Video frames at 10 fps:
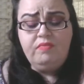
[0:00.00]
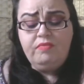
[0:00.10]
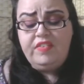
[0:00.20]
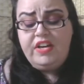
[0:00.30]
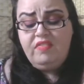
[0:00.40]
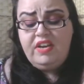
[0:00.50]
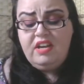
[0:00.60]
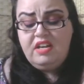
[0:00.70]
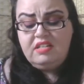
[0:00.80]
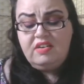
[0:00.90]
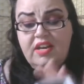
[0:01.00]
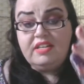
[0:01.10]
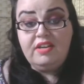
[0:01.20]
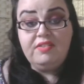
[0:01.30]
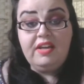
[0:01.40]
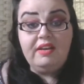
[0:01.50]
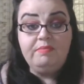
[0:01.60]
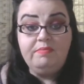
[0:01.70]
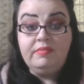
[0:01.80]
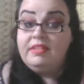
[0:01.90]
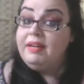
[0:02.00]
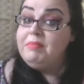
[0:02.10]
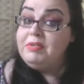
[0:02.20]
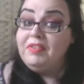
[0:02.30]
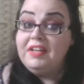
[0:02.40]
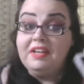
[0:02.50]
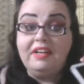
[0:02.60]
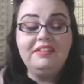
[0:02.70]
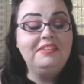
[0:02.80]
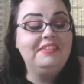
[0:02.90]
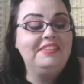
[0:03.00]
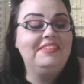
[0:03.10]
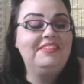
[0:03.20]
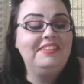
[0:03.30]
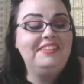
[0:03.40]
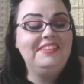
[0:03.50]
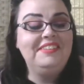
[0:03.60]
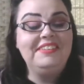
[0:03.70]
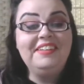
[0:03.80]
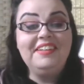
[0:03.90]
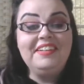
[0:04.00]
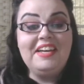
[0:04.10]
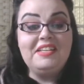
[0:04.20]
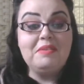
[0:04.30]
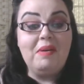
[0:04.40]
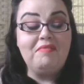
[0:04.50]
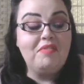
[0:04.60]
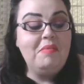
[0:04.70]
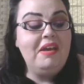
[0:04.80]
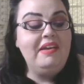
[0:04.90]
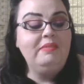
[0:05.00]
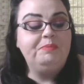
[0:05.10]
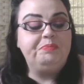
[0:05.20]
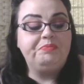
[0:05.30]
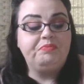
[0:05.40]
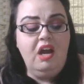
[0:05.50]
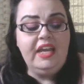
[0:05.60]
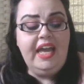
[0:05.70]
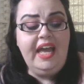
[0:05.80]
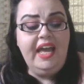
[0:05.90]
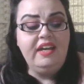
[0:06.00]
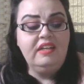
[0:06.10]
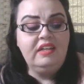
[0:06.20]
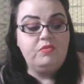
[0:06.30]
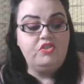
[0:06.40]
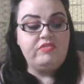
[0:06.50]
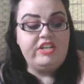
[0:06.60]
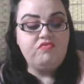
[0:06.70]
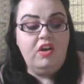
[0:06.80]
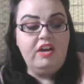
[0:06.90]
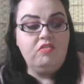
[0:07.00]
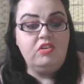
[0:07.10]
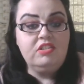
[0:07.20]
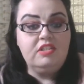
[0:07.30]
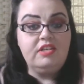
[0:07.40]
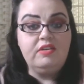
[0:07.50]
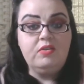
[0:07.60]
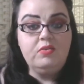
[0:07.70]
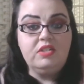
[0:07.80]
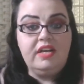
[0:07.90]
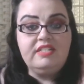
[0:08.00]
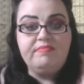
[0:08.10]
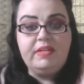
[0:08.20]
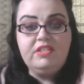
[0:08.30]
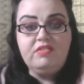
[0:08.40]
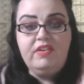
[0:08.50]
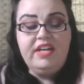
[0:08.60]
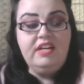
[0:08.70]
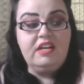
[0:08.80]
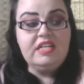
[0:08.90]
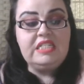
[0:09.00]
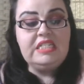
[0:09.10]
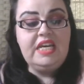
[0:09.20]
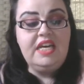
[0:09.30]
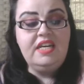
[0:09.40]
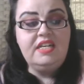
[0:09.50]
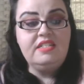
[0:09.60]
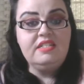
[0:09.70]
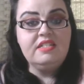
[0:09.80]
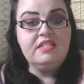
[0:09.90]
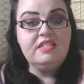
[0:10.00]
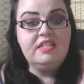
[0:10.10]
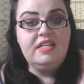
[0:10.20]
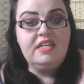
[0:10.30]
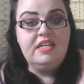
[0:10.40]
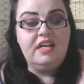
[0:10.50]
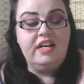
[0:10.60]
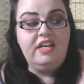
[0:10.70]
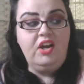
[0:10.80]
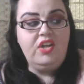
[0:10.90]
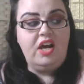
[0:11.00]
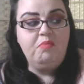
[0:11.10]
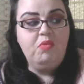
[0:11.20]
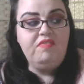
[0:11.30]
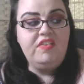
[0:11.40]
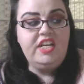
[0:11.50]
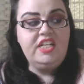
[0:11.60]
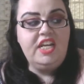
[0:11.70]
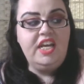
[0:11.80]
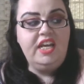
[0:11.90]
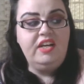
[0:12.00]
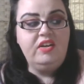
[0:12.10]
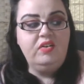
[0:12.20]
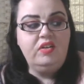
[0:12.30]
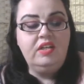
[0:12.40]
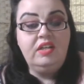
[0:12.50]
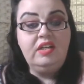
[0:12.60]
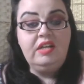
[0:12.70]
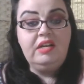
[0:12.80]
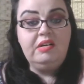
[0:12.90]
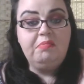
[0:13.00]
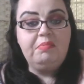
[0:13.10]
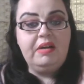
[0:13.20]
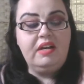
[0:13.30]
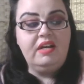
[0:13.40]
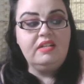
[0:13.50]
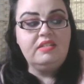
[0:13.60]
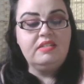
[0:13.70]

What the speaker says: first finger, so yeah, so that middle finger is the one for me. I can stretch right across to all sides of my screen, like I said. I know that I'm waffling now, but